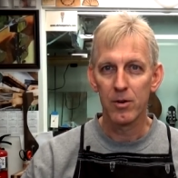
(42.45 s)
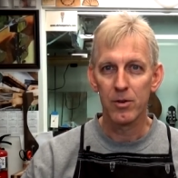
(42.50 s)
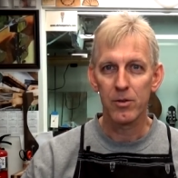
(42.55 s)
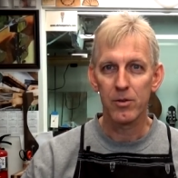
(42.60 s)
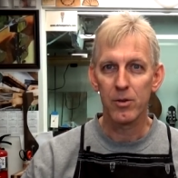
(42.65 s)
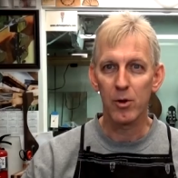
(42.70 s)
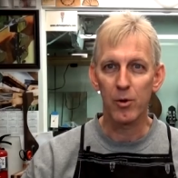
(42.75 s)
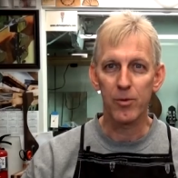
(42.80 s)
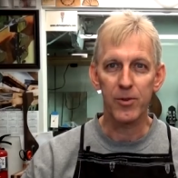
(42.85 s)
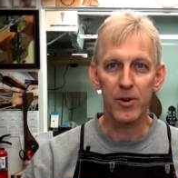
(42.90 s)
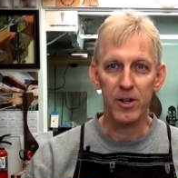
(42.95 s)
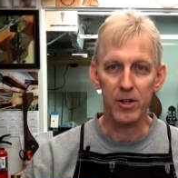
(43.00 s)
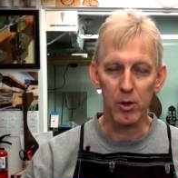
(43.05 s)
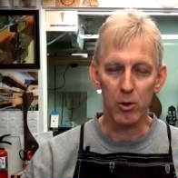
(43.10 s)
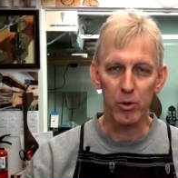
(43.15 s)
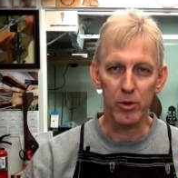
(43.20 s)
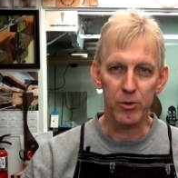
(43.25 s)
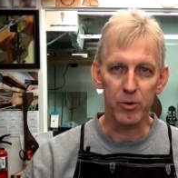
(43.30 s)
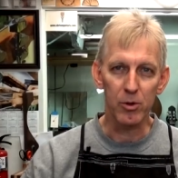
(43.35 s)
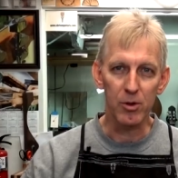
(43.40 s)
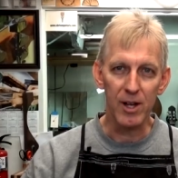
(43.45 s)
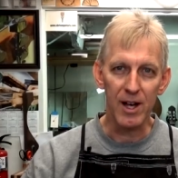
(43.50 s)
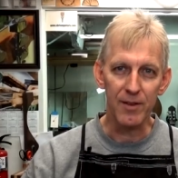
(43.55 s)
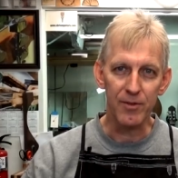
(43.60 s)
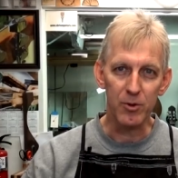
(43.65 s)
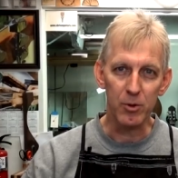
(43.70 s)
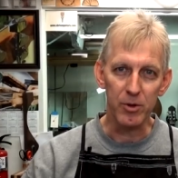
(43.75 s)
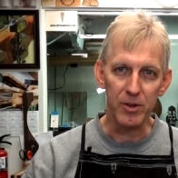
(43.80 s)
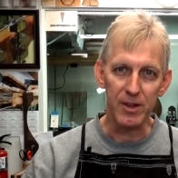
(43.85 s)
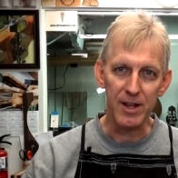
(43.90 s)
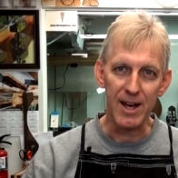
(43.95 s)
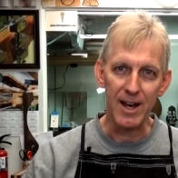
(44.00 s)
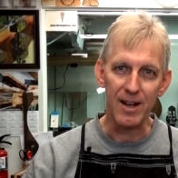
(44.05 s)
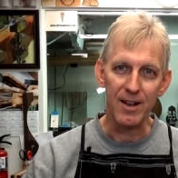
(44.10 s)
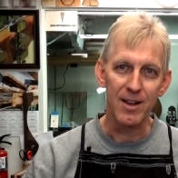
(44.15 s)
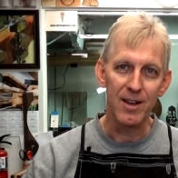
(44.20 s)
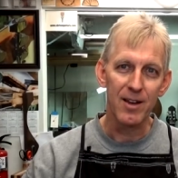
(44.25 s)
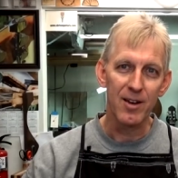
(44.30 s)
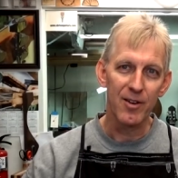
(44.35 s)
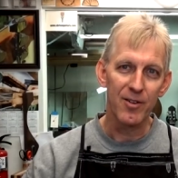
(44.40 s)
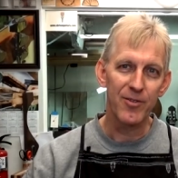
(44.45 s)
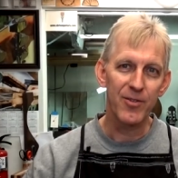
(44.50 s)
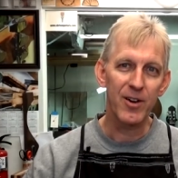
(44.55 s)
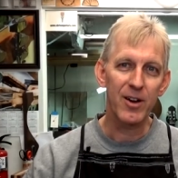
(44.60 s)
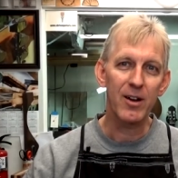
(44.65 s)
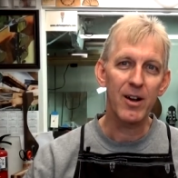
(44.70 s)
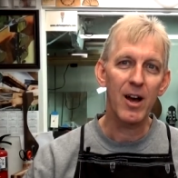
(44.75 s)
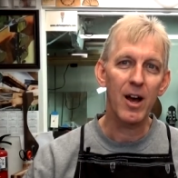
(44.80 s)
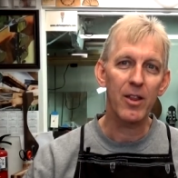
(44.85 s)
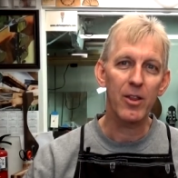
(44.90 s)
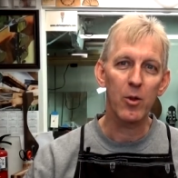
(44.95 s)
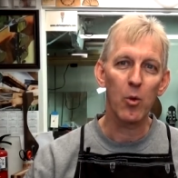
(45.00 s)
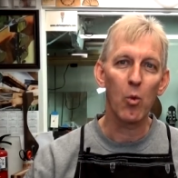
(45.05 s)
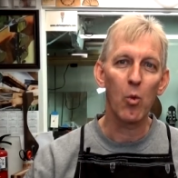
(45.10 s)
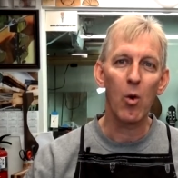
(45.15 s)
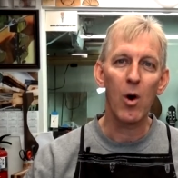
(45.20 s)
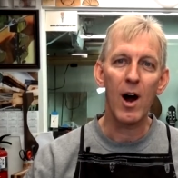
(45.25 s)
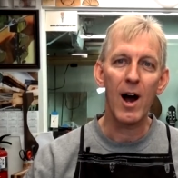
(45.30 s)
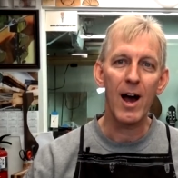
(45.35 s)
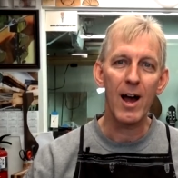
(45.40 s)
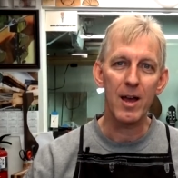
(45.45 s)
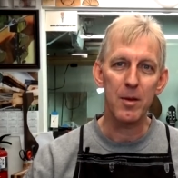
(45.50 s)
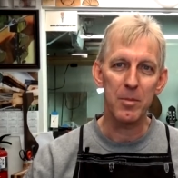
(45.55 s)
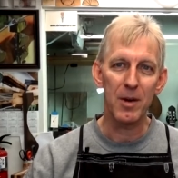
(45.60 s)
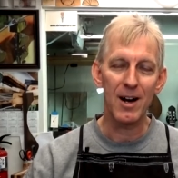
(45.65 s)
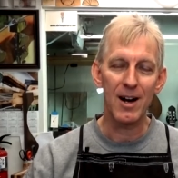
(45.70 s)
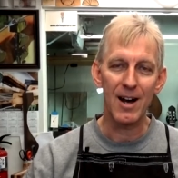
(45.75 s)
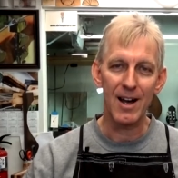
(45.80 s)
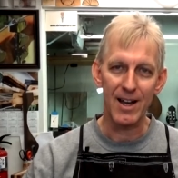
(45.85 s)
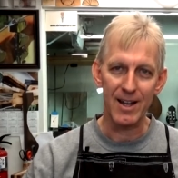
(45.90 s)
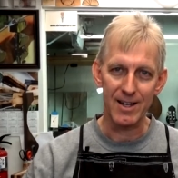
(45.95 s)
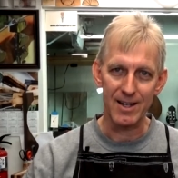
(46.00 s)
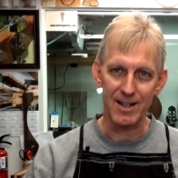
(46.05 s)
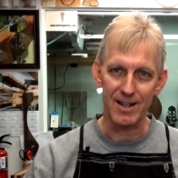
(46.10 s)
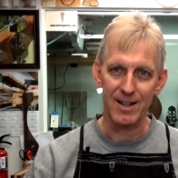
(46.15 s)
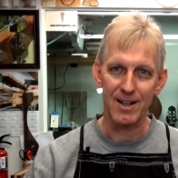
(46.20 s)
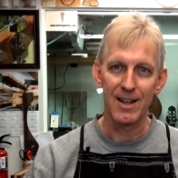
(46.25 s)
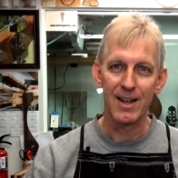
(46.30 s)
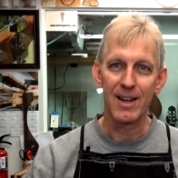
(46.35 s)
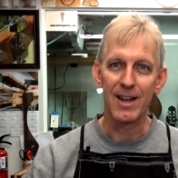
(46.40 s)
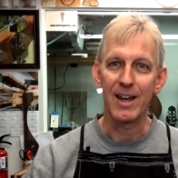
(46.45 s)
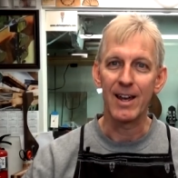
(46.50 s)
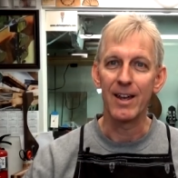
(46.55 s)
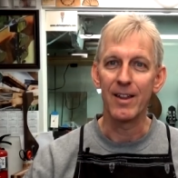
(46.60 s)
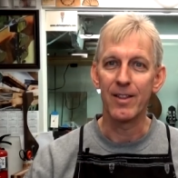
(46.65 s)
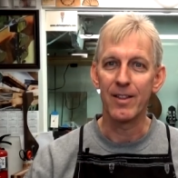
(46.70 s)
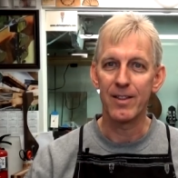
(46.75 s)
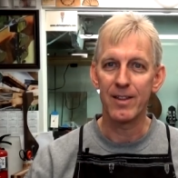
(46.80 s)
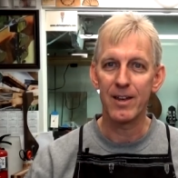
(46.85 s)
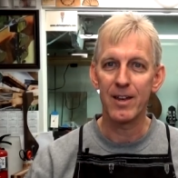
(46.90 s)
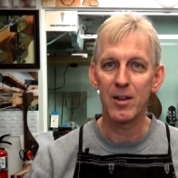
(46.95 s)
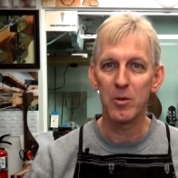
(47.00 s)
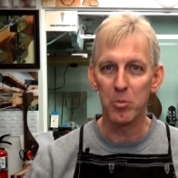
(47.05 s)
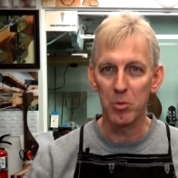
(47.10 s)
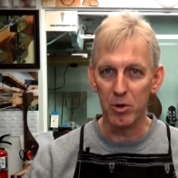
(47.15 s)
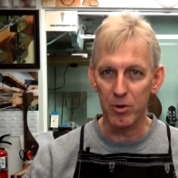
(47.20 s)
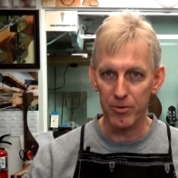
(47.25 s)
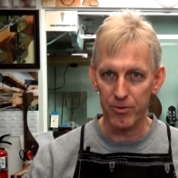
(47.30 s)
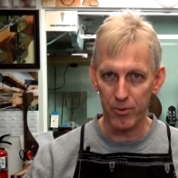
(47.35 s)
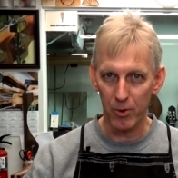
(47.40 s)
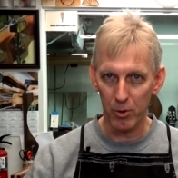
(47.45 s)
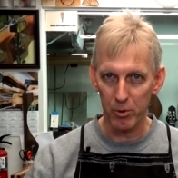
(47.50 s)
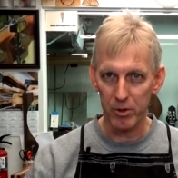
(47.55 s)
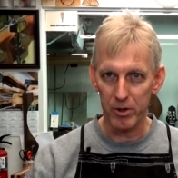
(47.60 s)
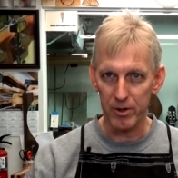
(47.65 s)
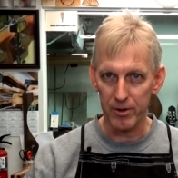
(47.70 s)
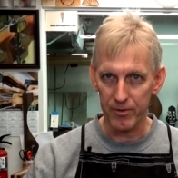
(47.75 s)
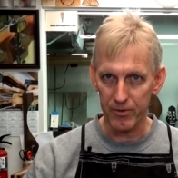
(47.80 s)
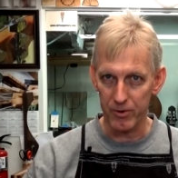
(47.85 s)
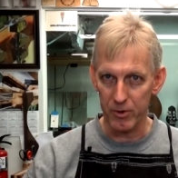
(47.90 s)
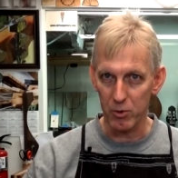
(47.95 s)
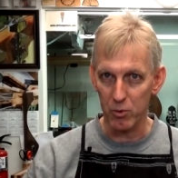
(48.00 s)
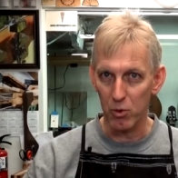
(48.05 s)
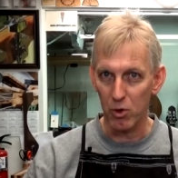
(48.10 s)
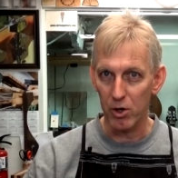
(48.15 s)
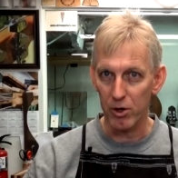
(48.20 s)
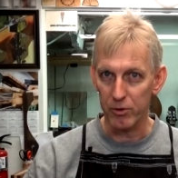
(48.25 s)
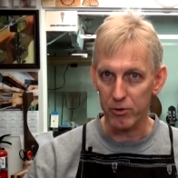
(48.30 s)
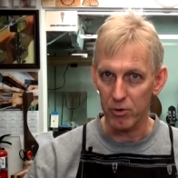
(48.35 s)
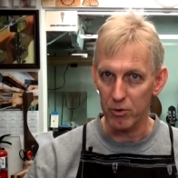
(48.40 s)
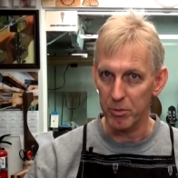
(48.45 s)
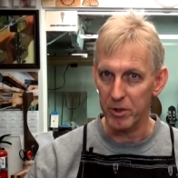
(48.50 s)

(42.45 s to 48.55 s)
It's no fun going through life doing that. Figure out the why behind it and then move forward if you want to.